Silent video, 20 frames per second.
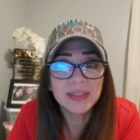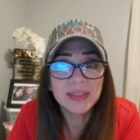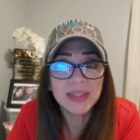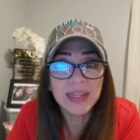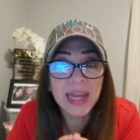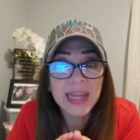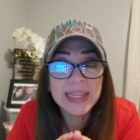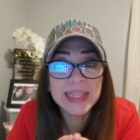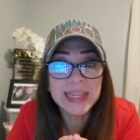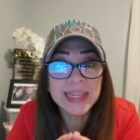
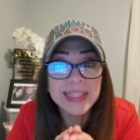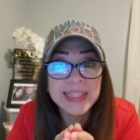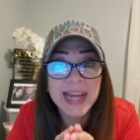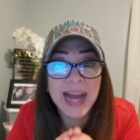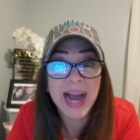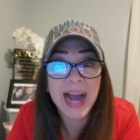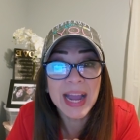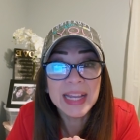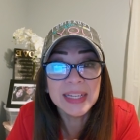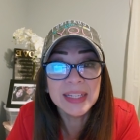like an
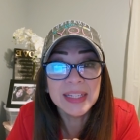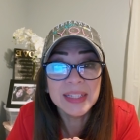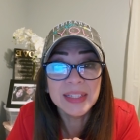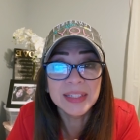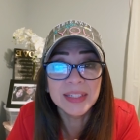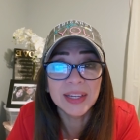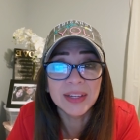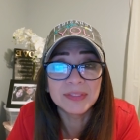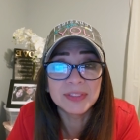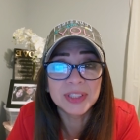
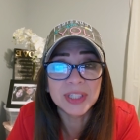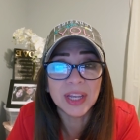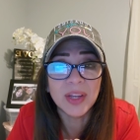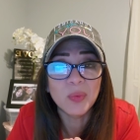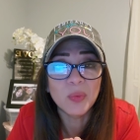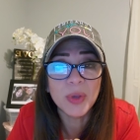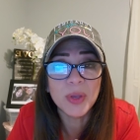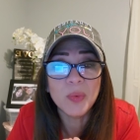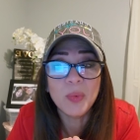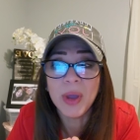island loves,
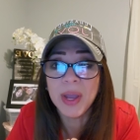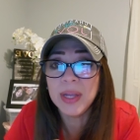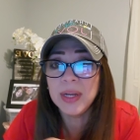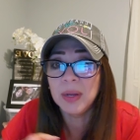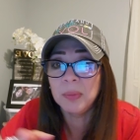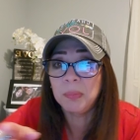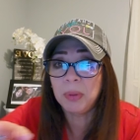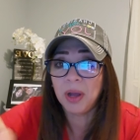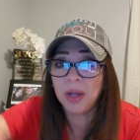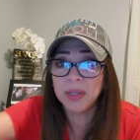and we wait
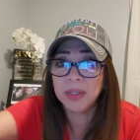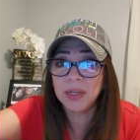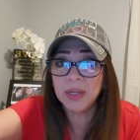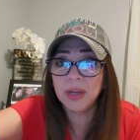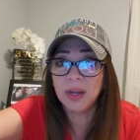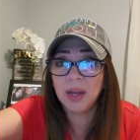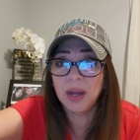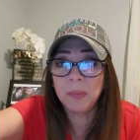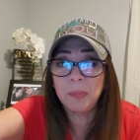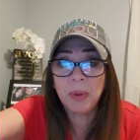upon,
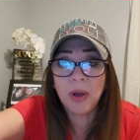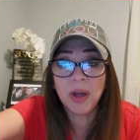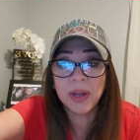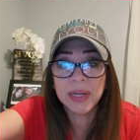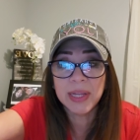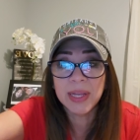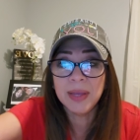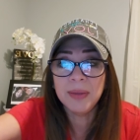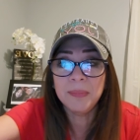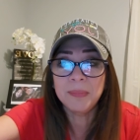
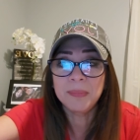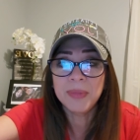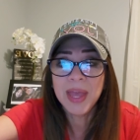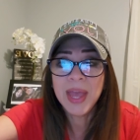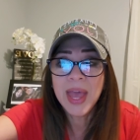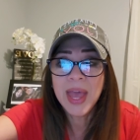upon him.